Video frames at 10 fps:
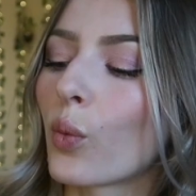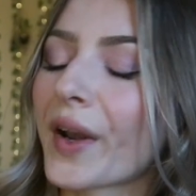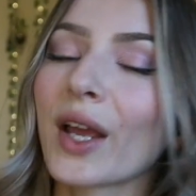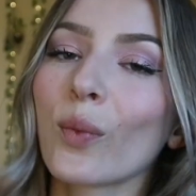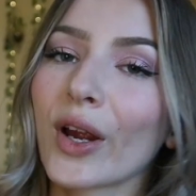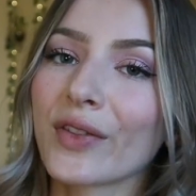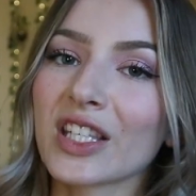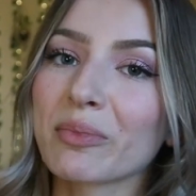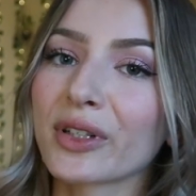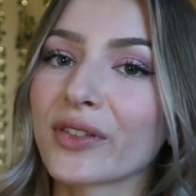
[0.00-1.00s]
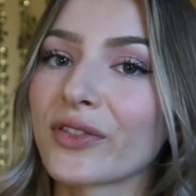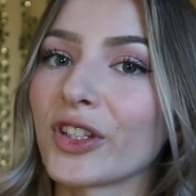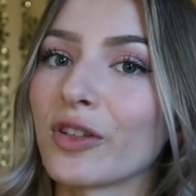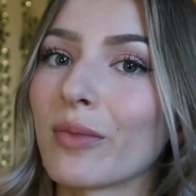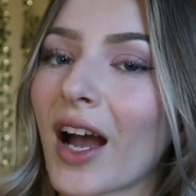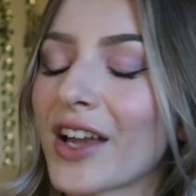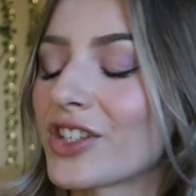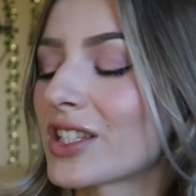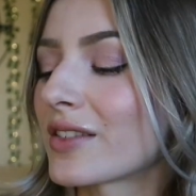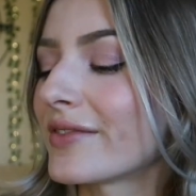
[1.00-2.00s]
When I wear this perfume, I
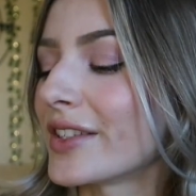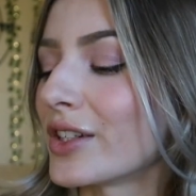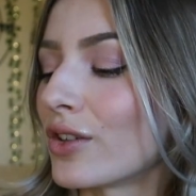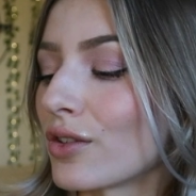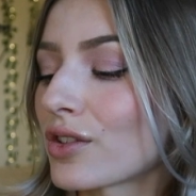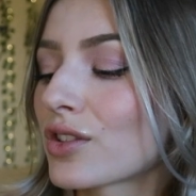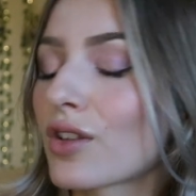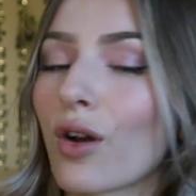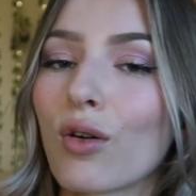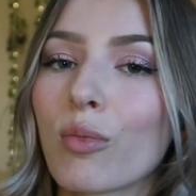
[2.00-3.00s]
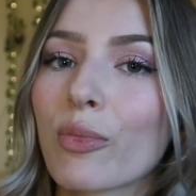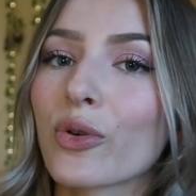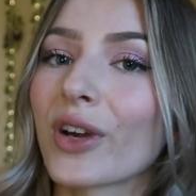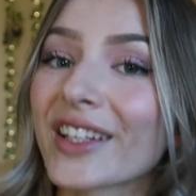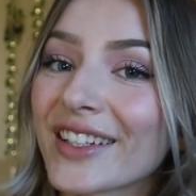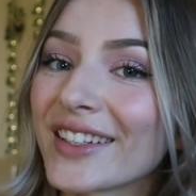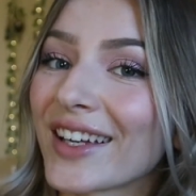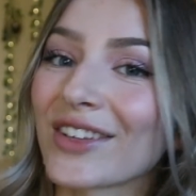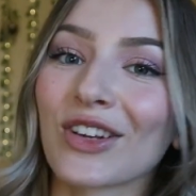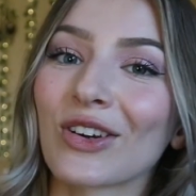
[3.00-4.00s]
just feel so pretty
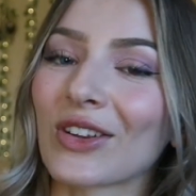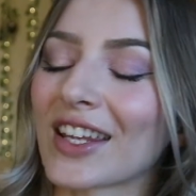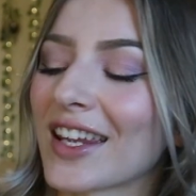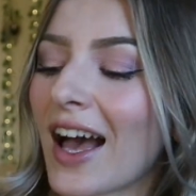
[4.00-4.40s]
and girly.